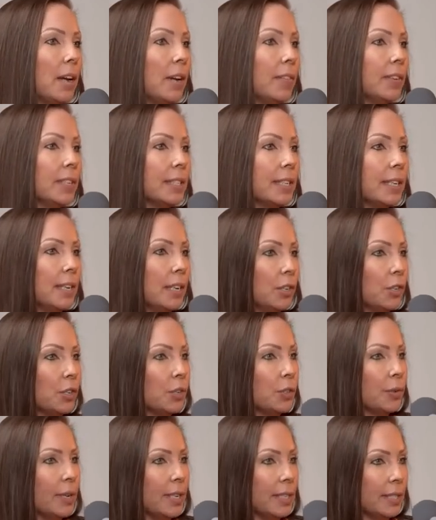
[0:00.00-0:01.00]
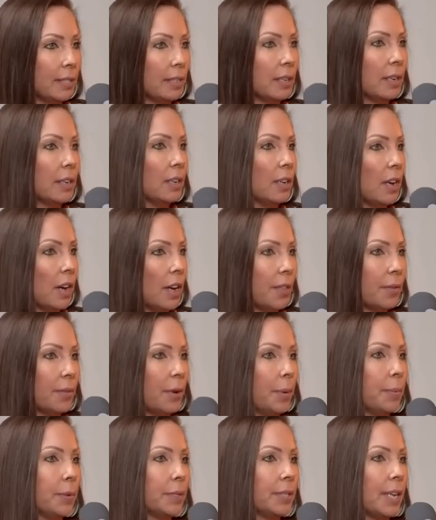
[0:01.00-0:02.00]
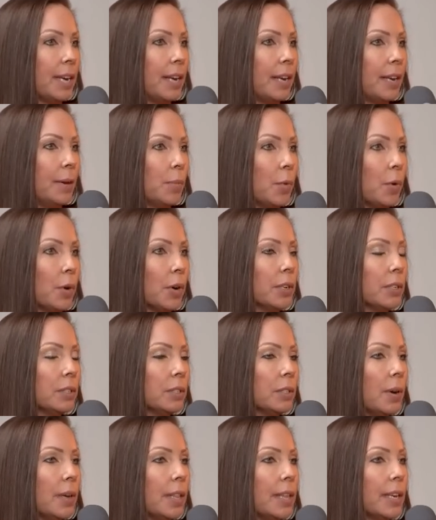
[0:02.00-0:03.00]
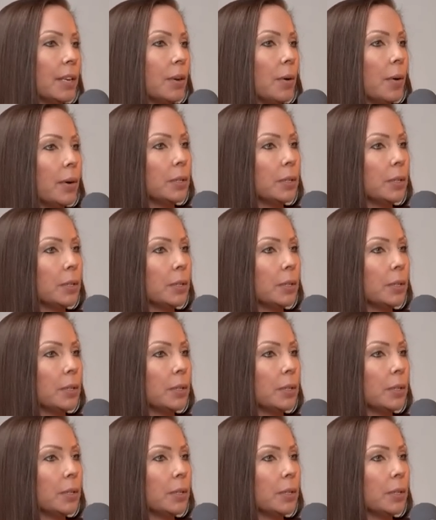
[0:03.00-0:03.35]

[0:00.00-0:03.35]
Obviously, interest rates are not 3% anymore. So I think you